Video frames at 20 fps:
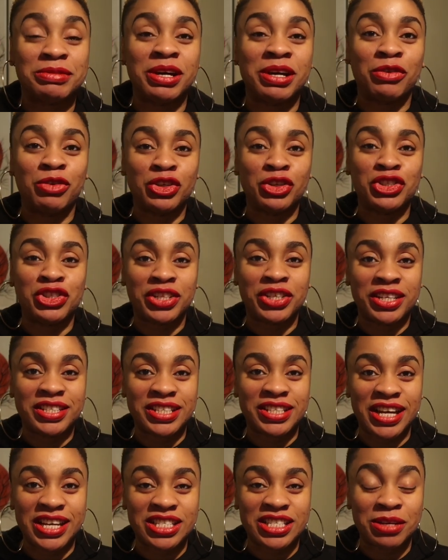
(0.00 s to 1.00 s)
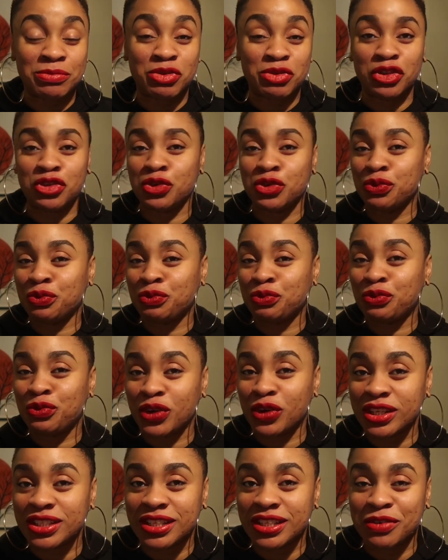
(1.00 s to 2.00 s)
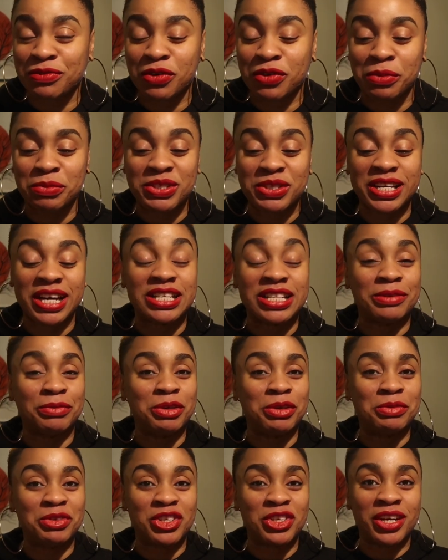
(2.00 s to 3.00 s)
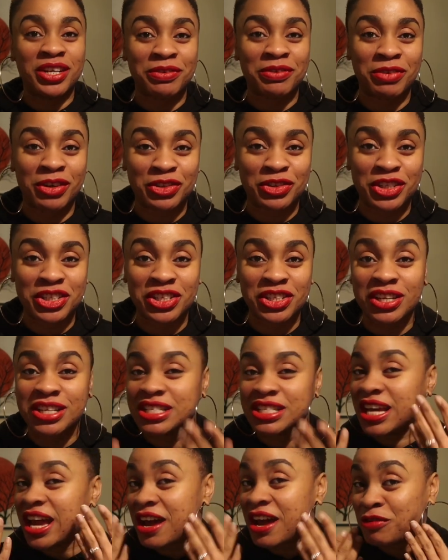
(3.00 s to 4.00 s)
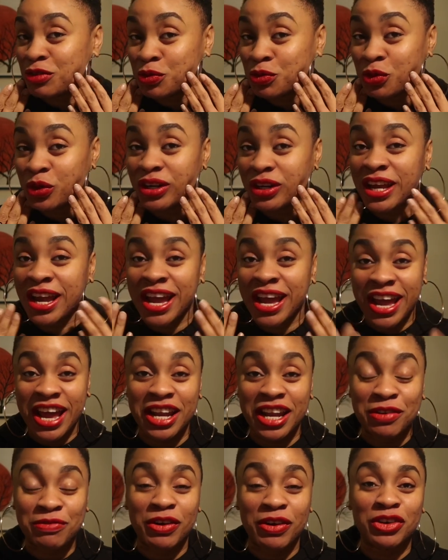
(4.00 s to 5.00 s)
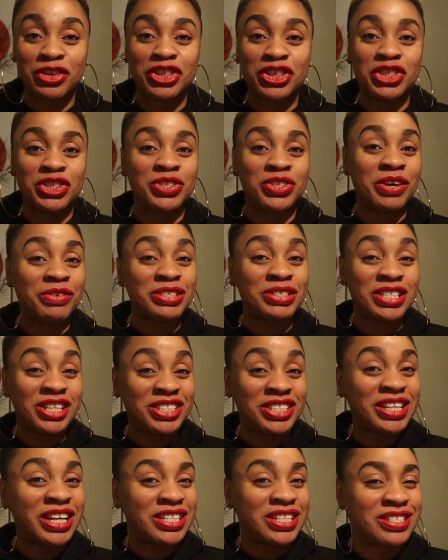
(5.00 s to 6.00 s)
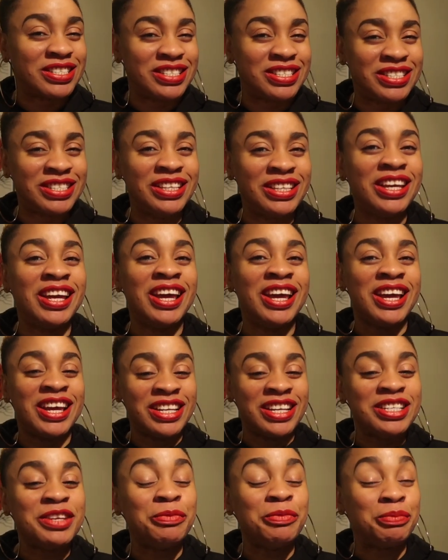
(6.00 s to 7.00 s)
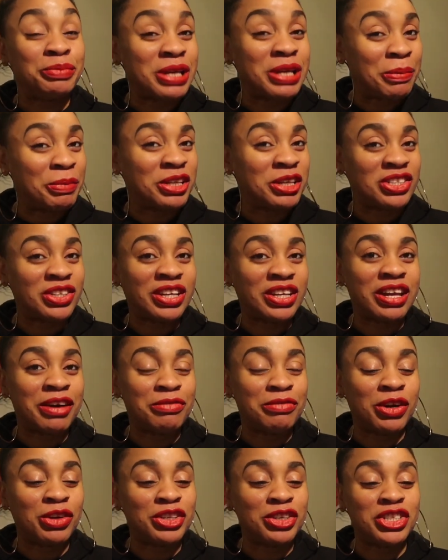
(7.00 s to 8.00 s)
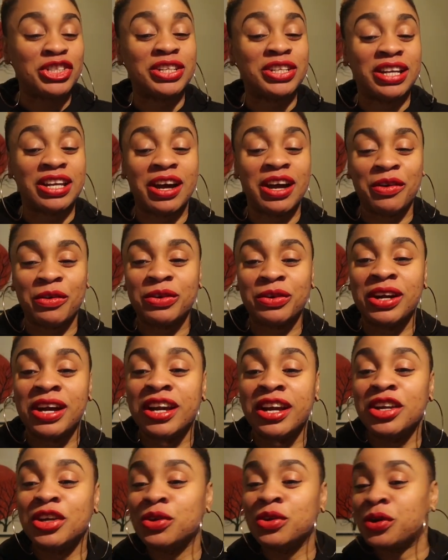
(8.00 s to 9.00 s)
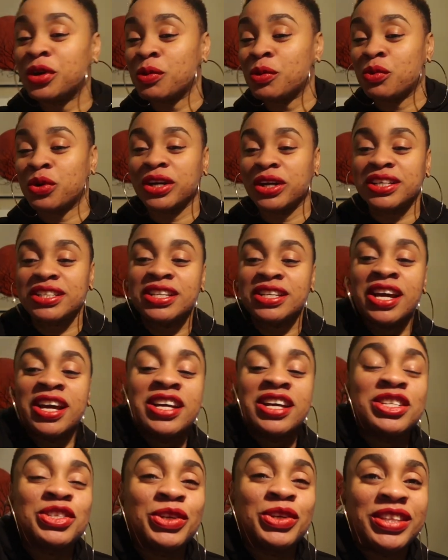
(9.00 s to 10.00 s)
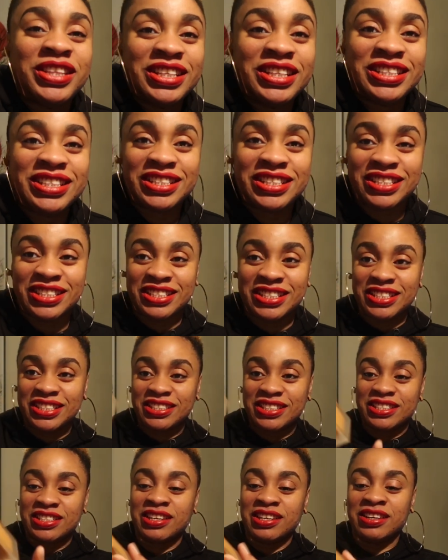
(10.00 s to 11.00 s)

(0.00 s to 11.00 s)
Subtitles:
I want to share these items with you. First and foremost, guys, I'm going to be sharing the foundation because I haven't worn any foundation. So I wanted you guys to see that particular foundation and how, you know, it works. So this is it.